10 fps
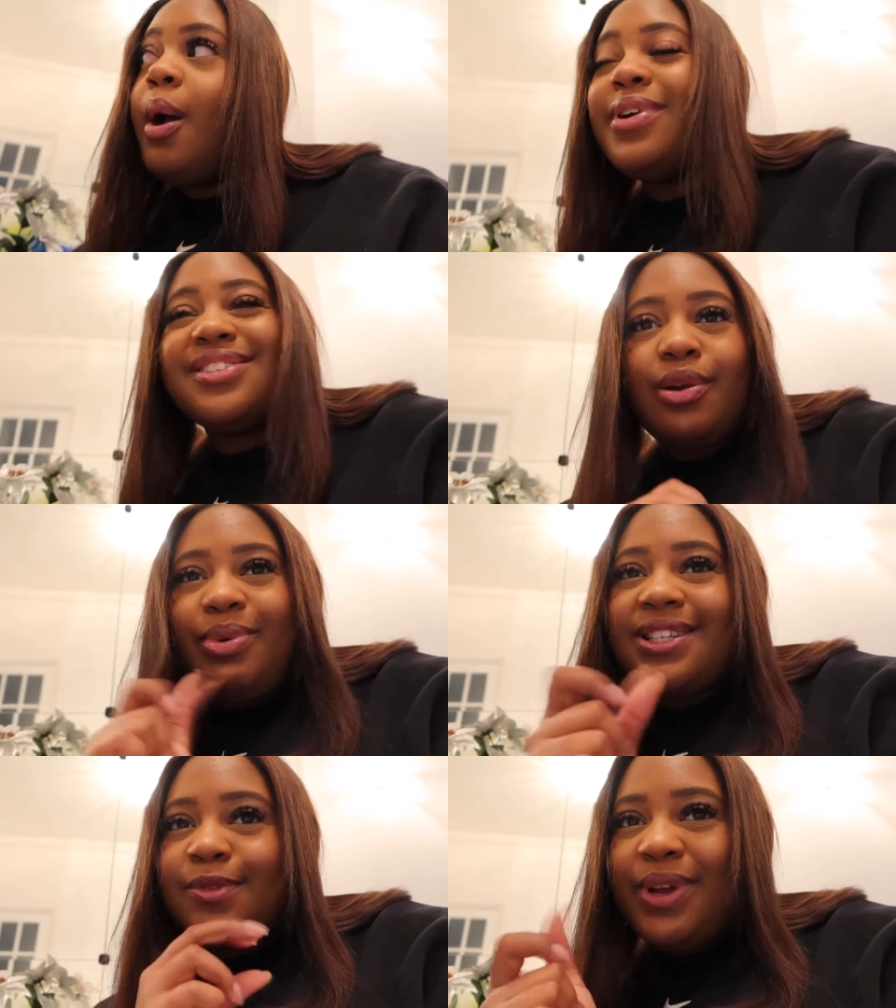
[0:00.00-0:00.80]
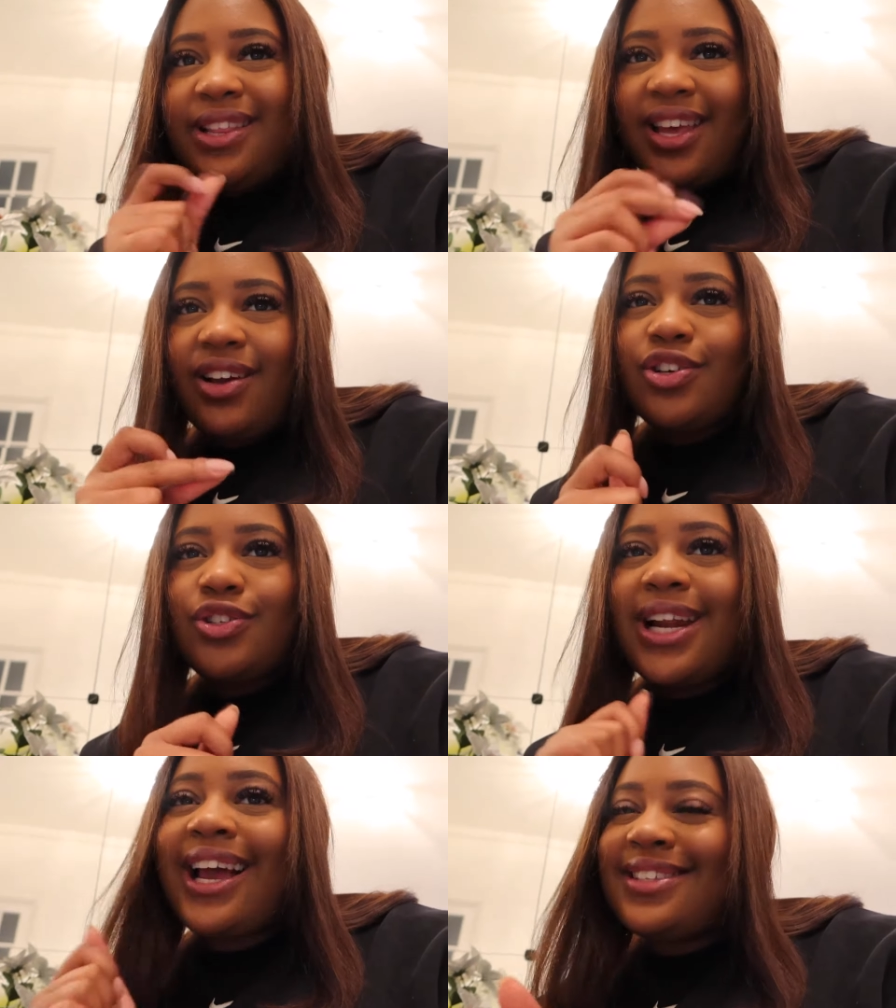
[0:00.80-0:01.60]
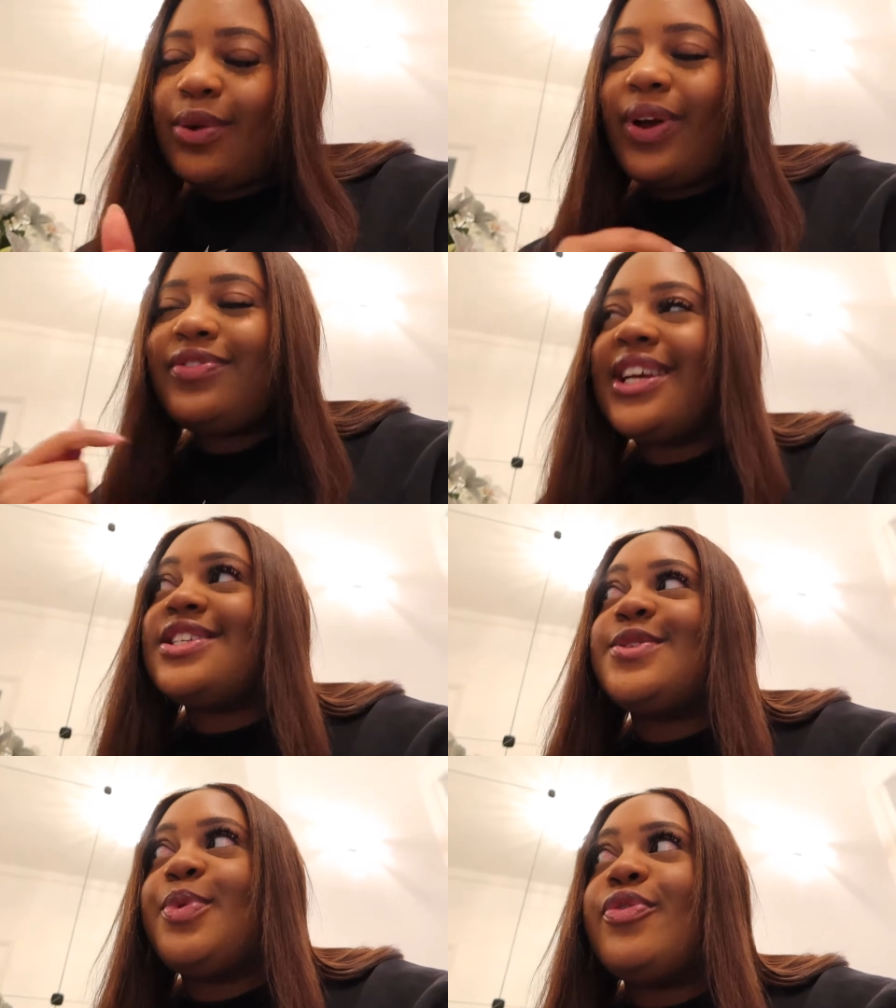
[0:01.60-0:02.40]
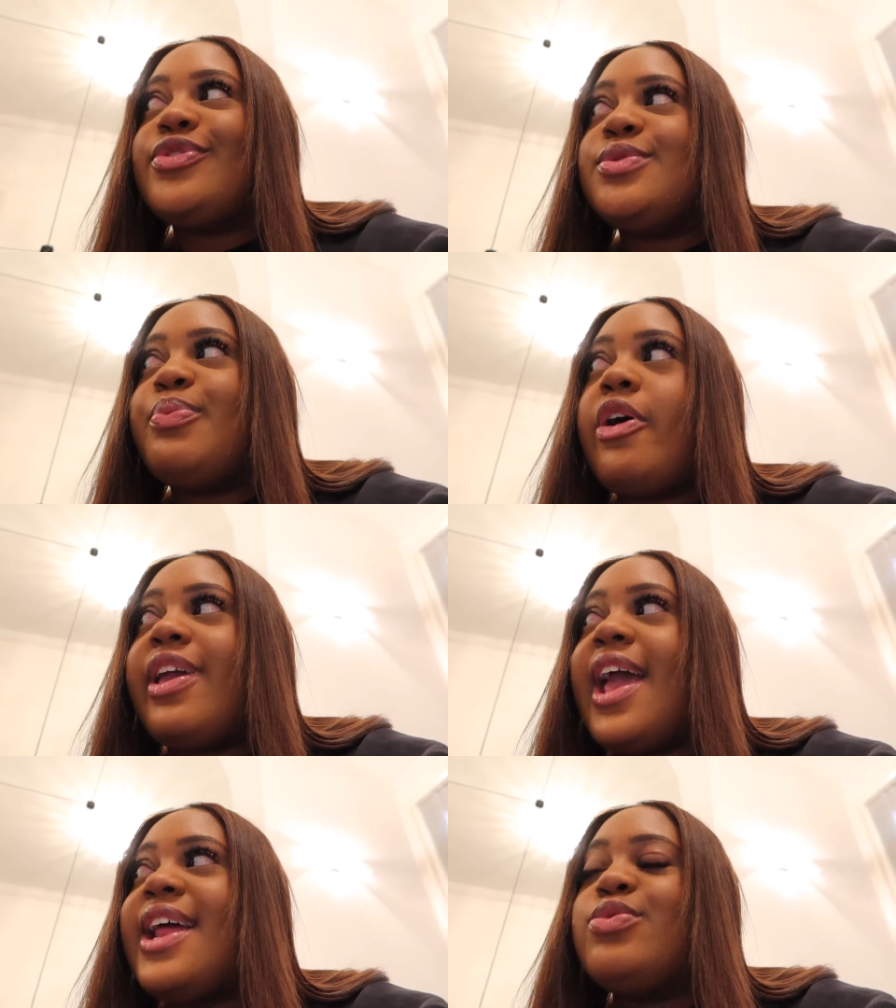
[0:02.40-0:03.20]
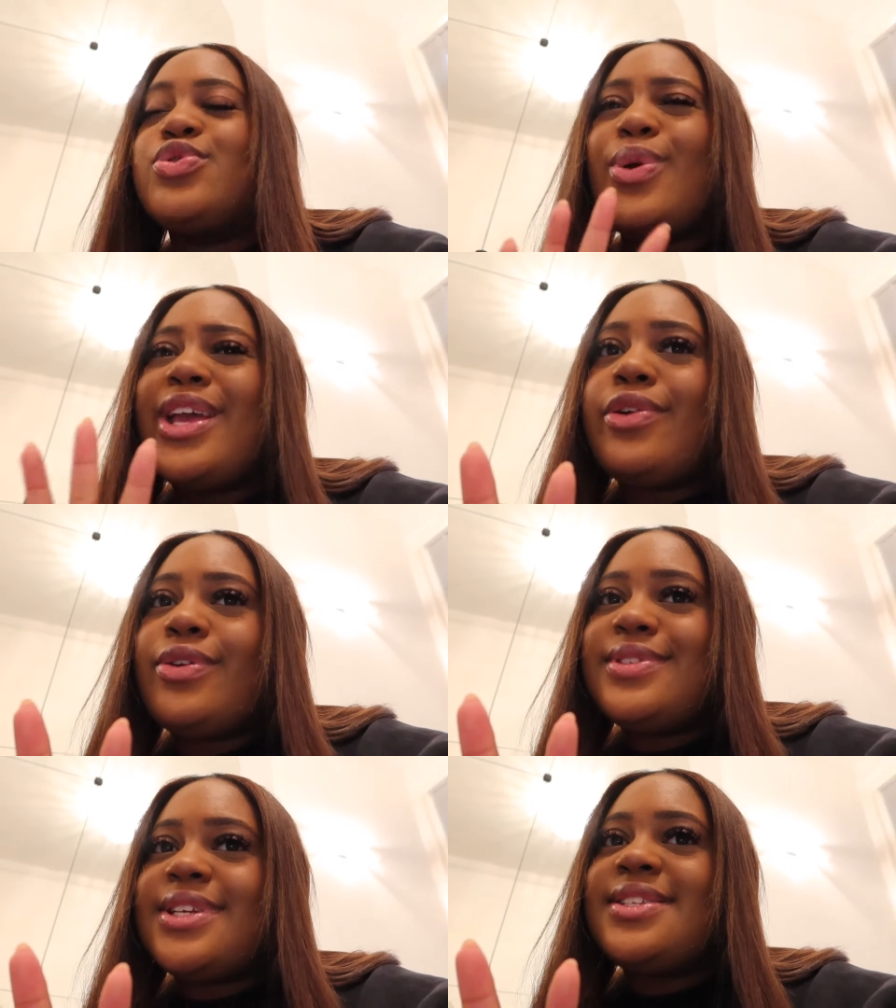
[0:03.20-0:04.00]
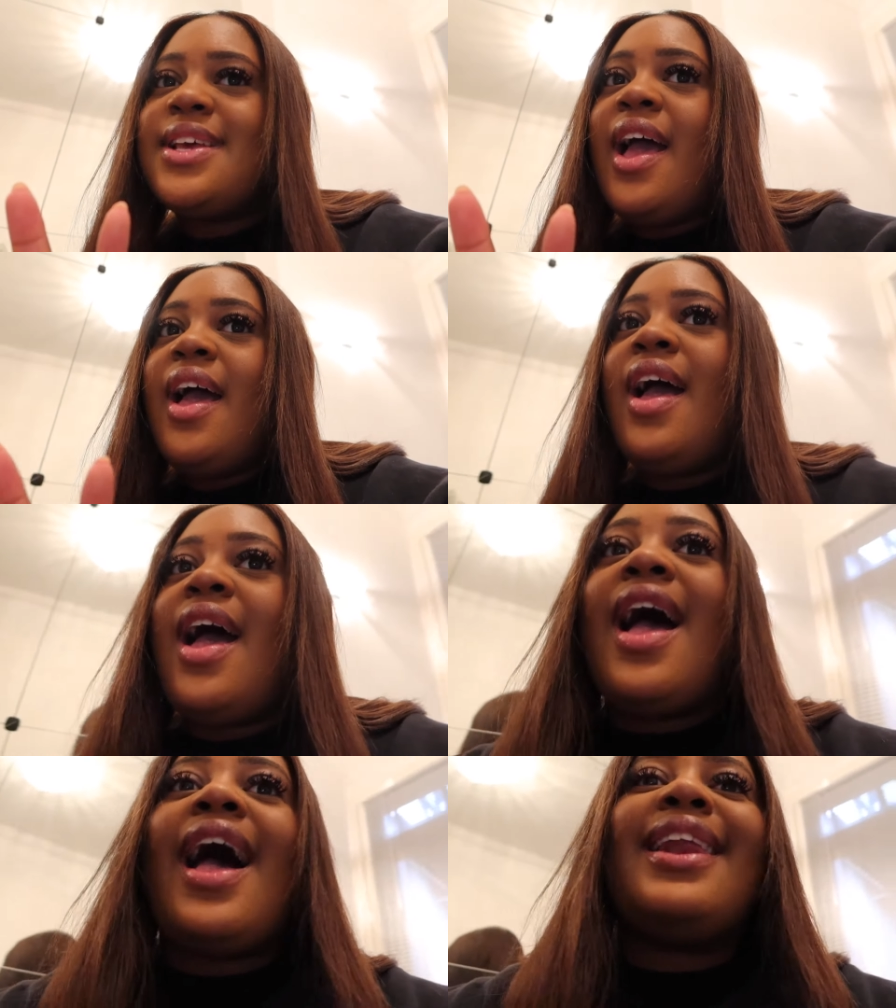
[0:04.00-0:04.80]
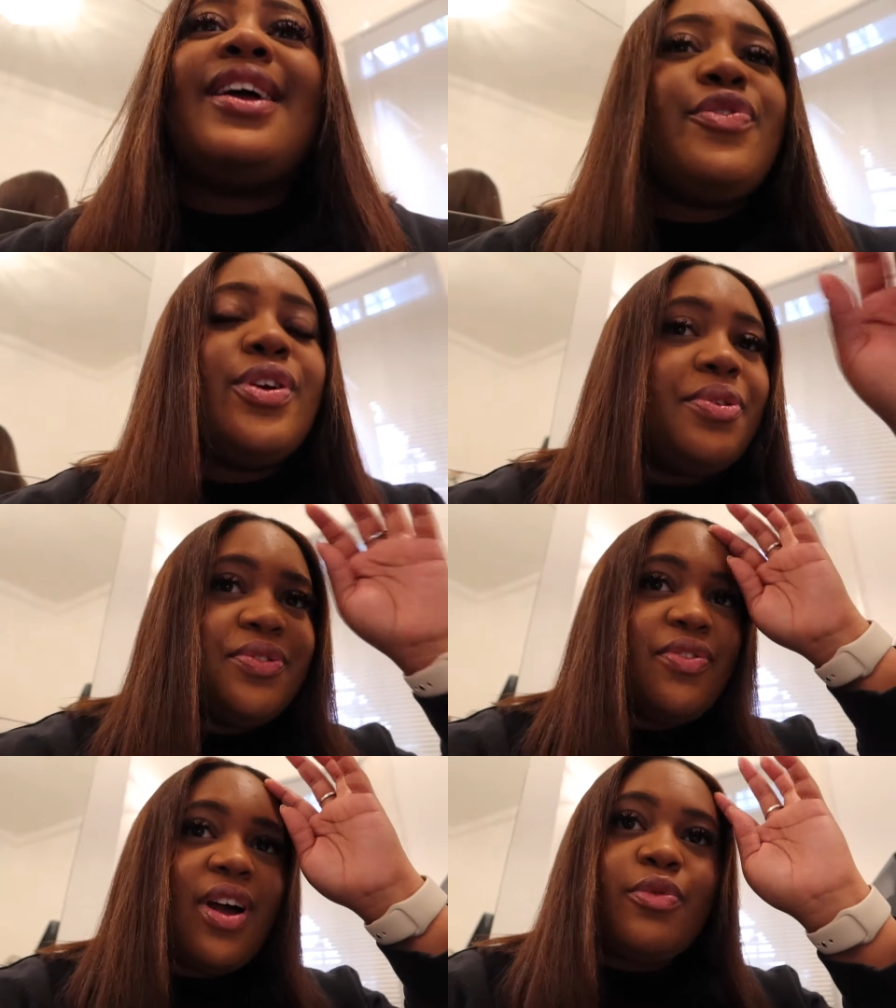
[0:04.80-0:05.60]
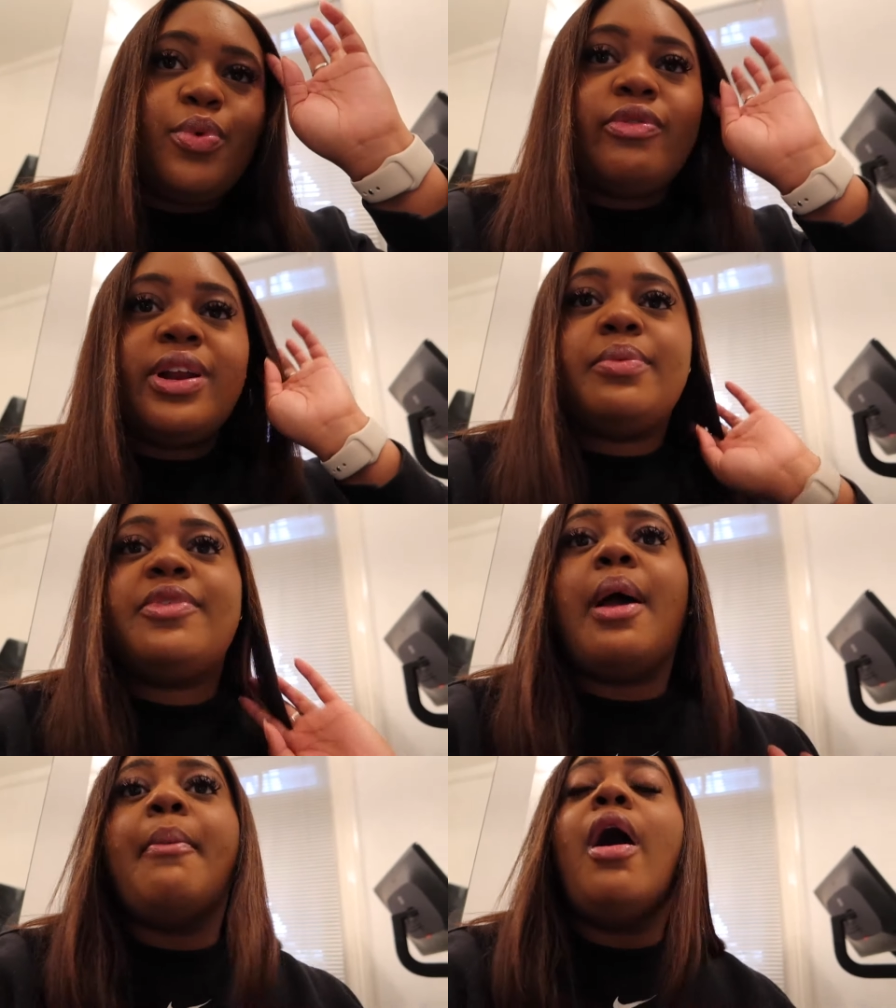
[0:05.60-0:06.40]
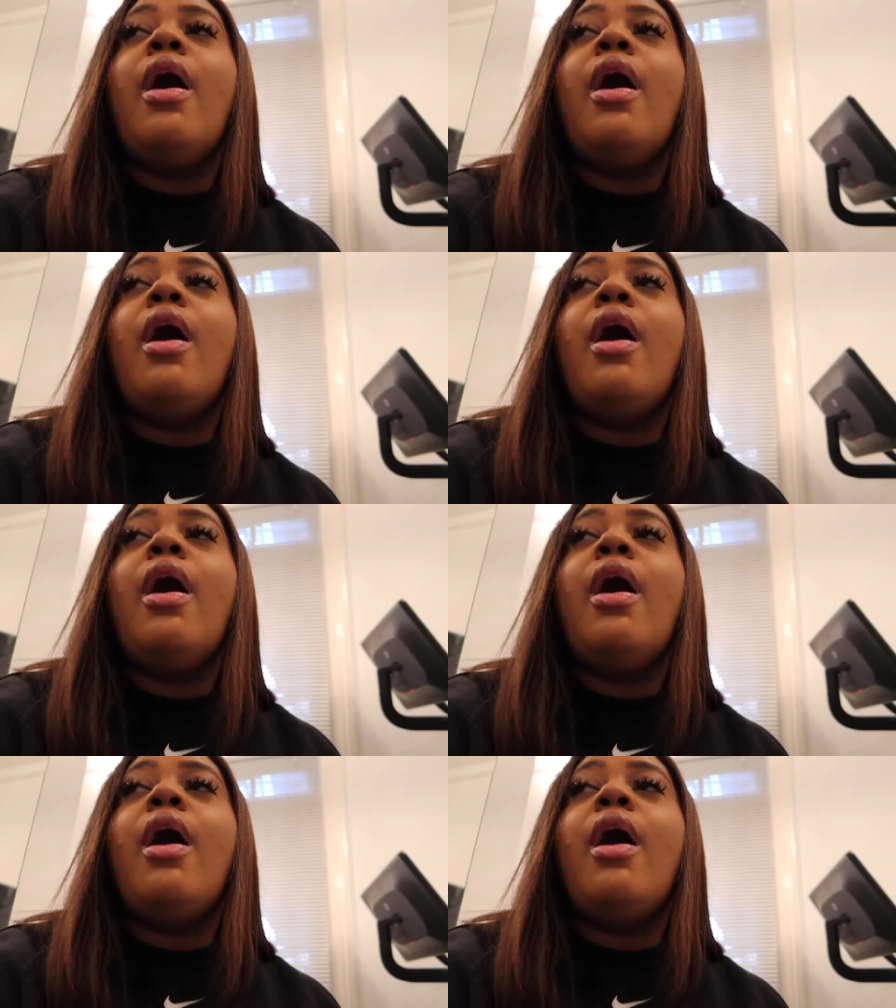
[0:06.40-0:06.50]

But it's gonna be a speed thing because like I said, we have to get to Spitalfields Market and also it closes at like 3.55, what random time.